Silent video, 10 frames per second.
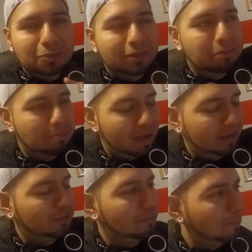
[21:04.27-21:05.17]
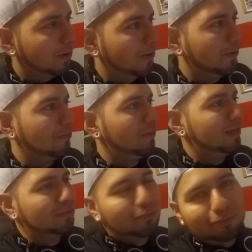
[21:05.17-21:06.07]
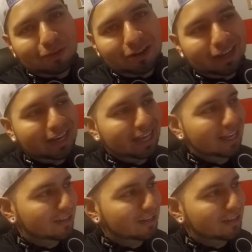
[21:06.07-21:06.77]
will see me back tomorrow, because we're vlogging again